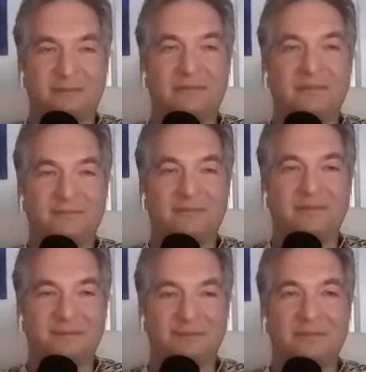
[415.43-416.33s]

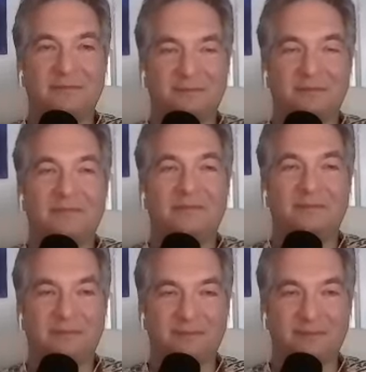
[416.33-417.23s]

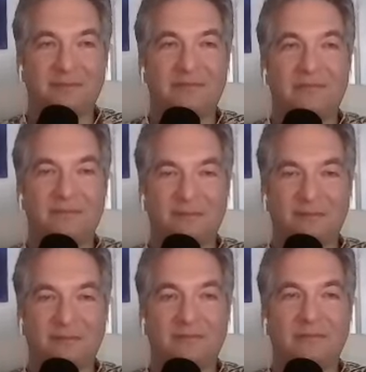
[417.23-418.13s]

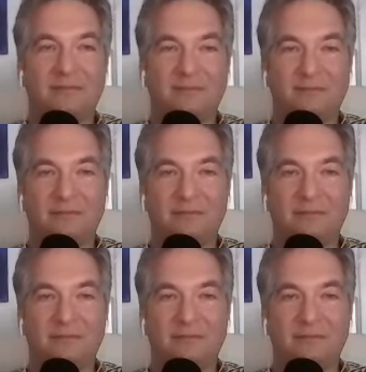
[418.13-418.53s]
The person shown says nothing.